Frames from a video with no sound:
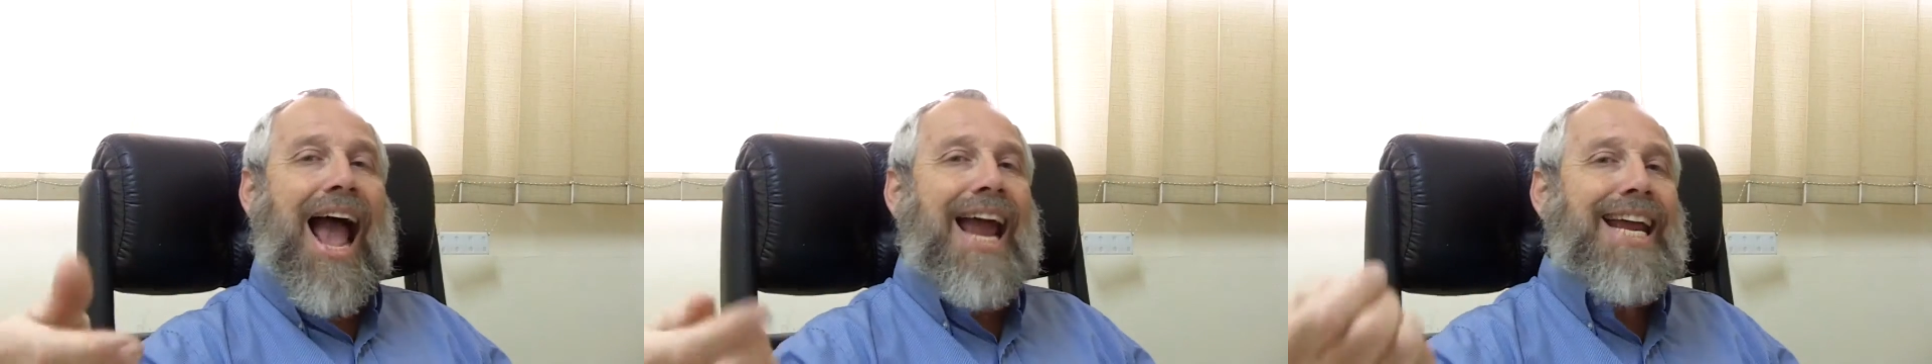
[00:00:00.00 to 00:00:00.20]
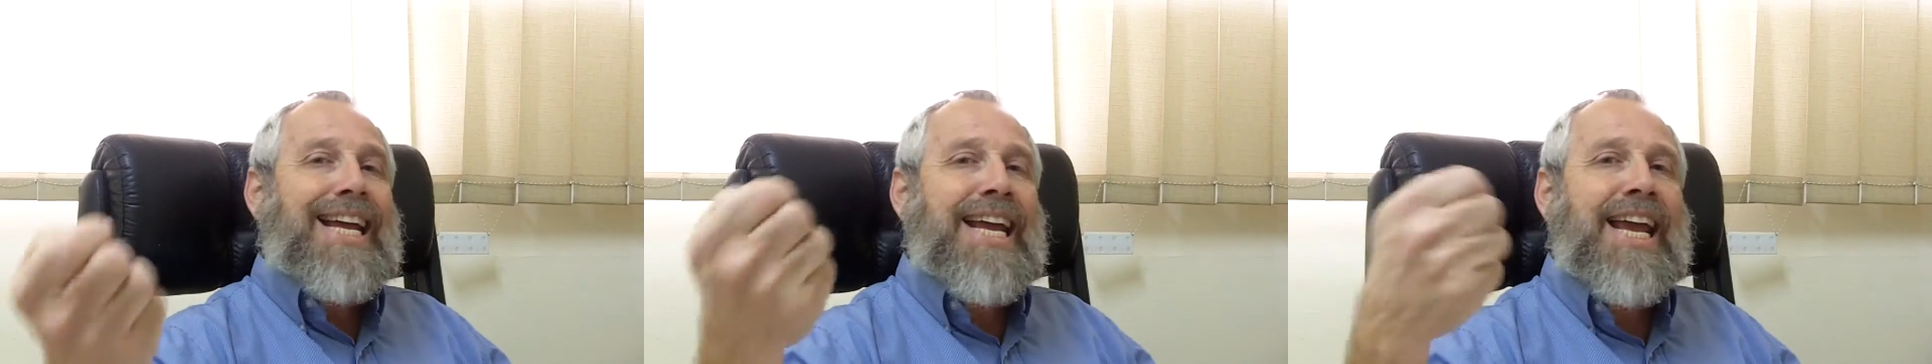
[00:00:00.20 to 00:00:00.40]

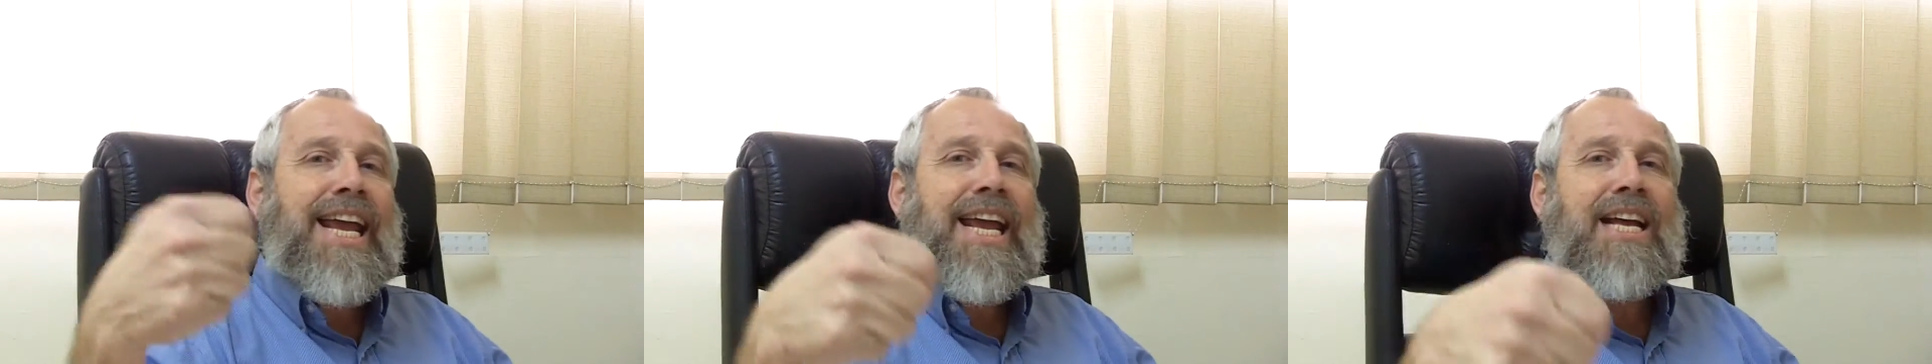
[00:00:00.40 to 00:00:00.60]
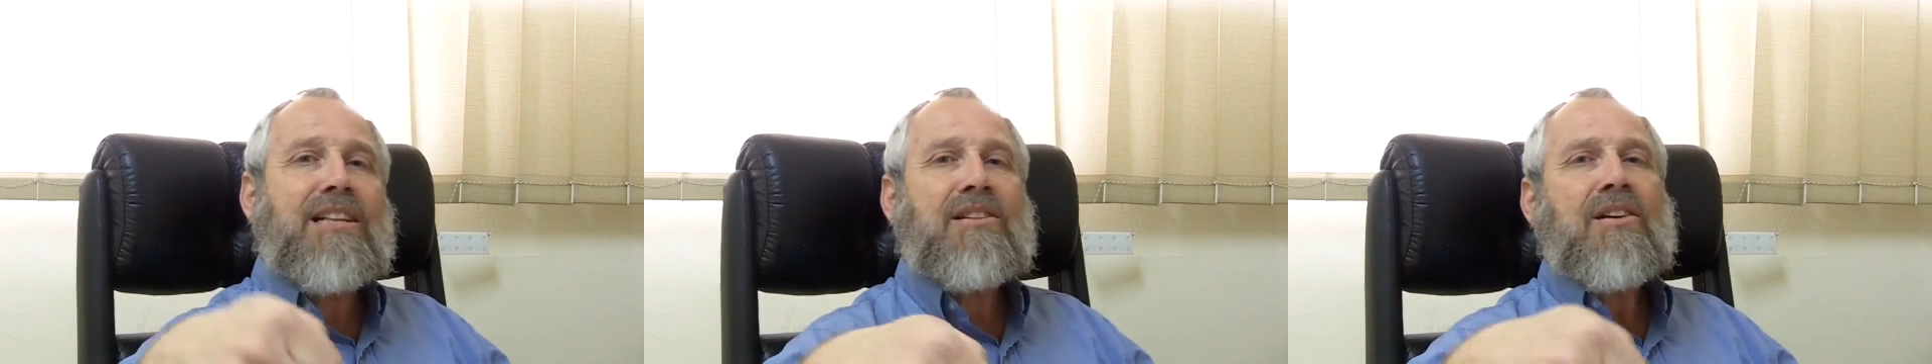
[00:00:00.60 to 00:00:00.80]
I
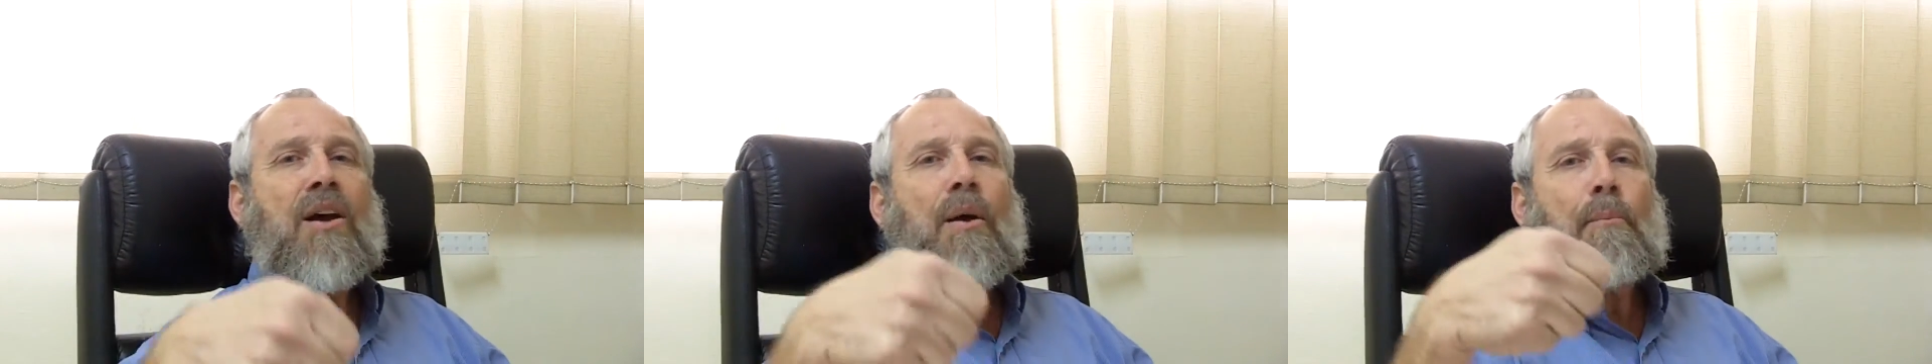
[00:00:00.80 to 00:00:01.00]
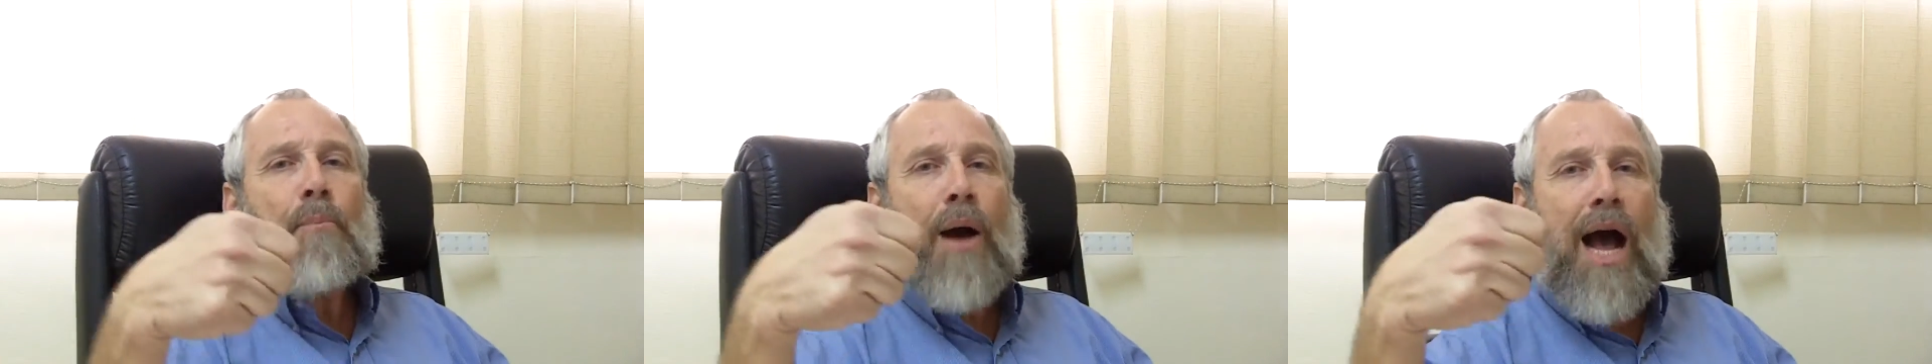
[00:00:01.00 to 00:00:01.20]
can't
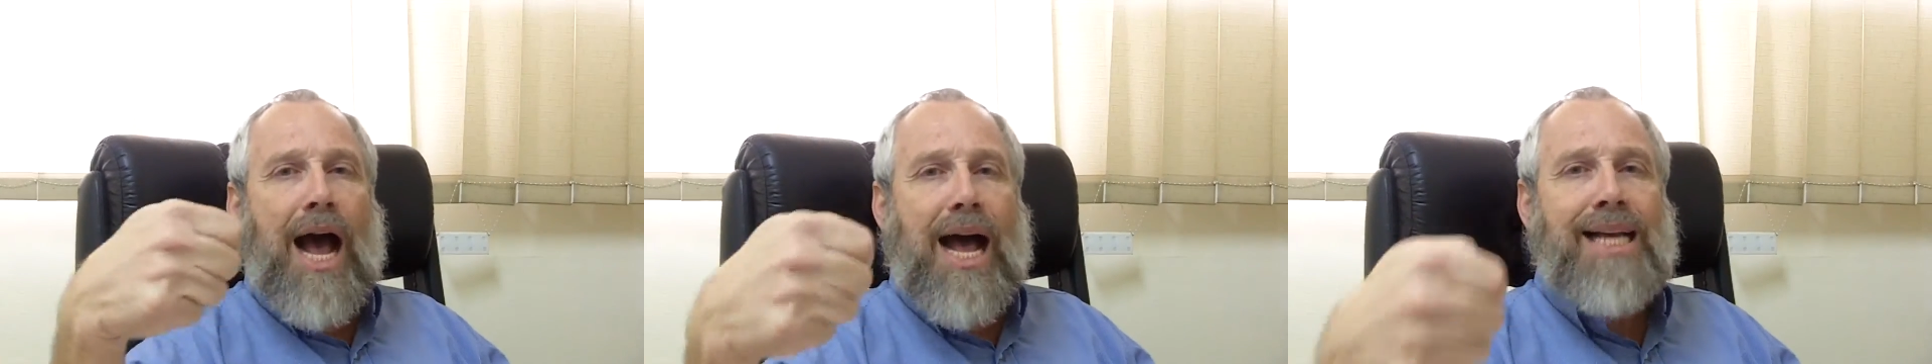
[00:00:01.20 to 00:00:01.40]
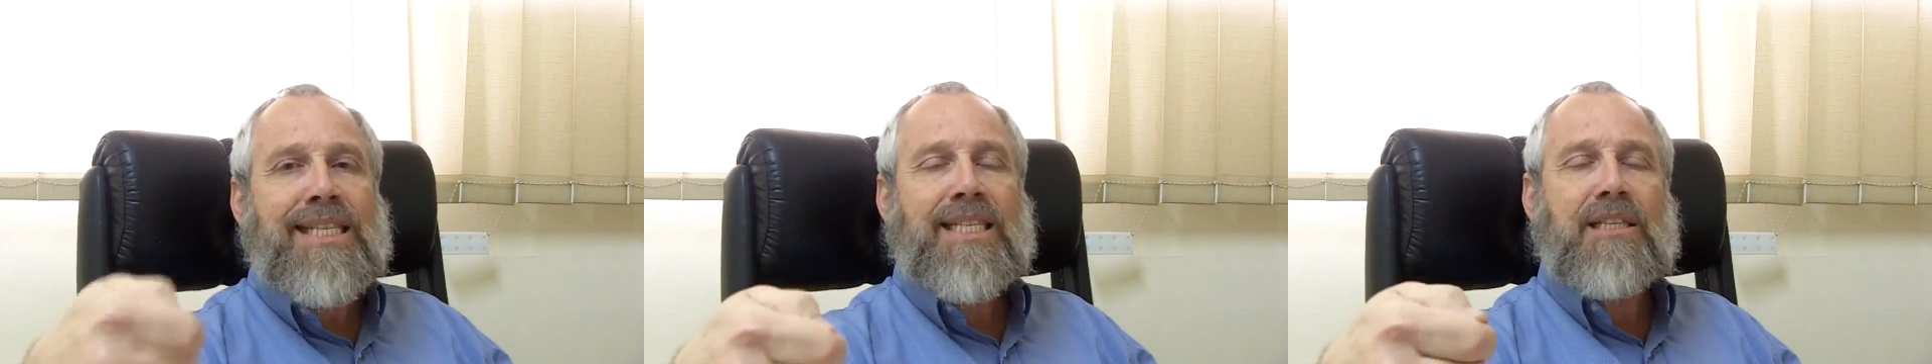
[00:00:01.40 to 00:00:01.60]

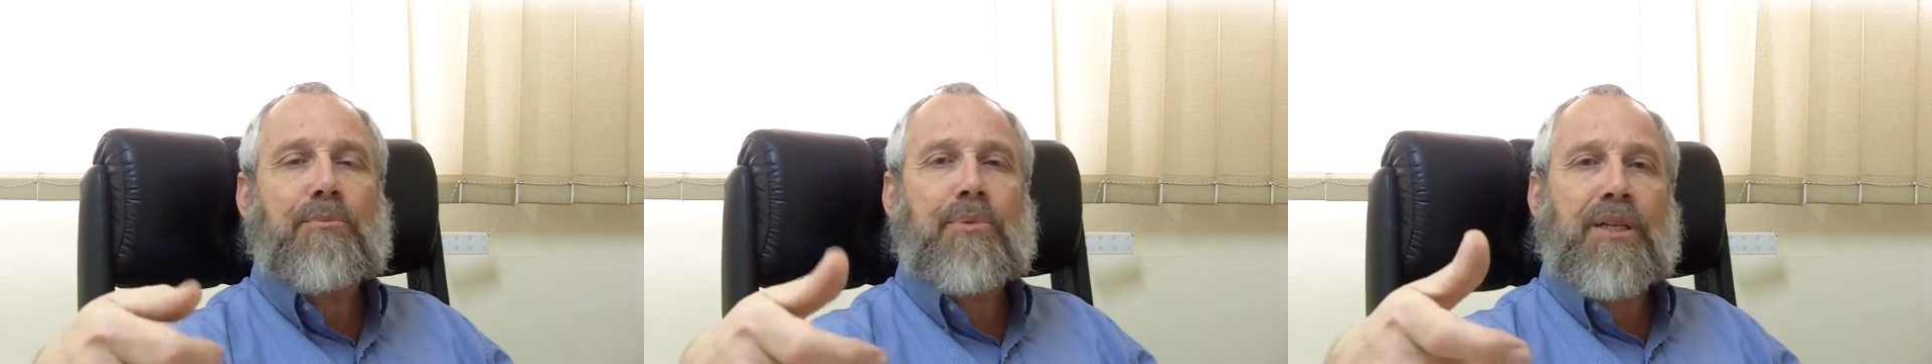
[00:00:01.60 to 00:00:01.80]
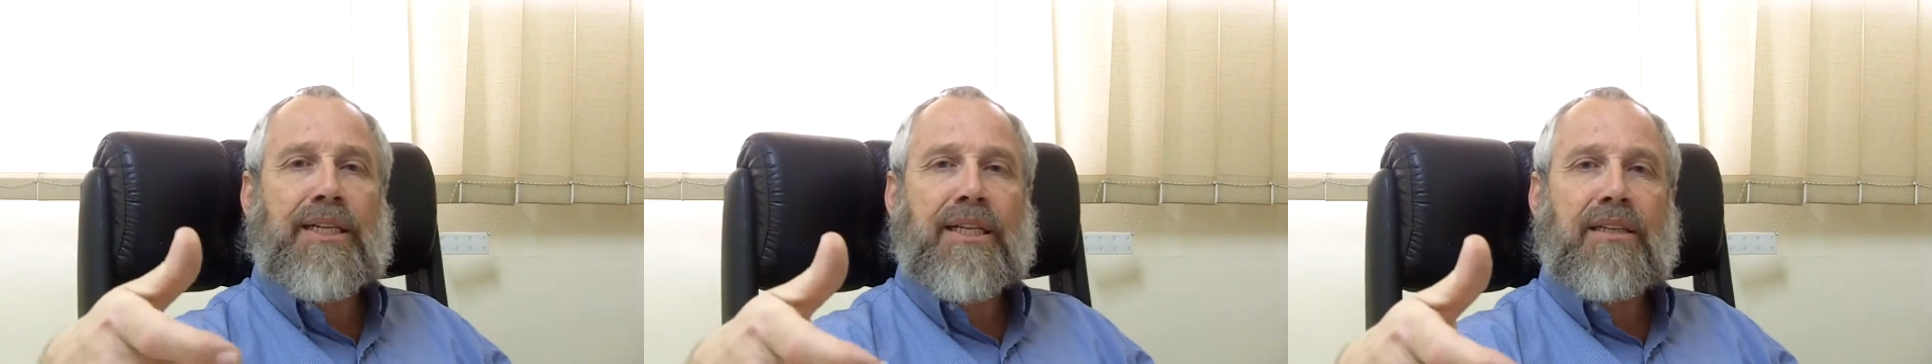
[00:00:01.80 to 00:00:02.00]

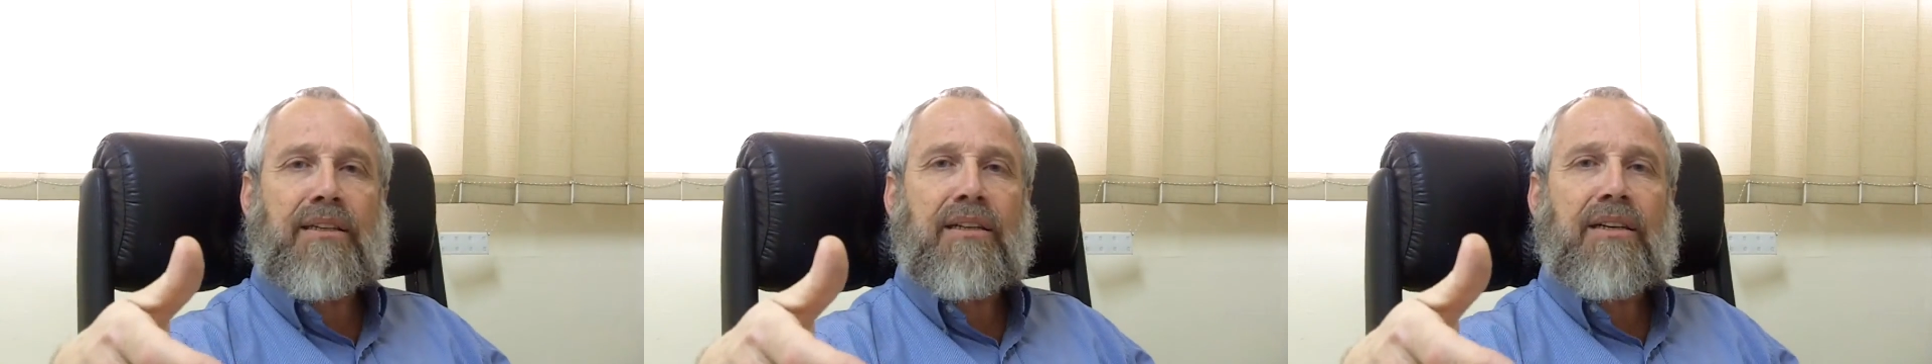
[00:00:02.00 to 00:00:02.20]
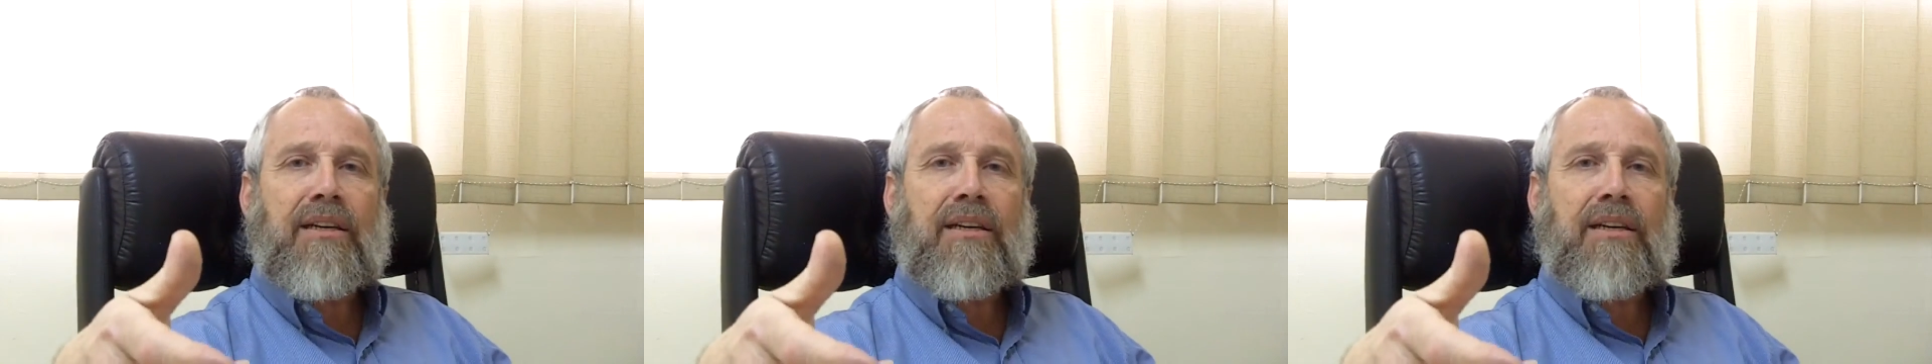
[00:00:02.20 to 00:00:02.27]
possibly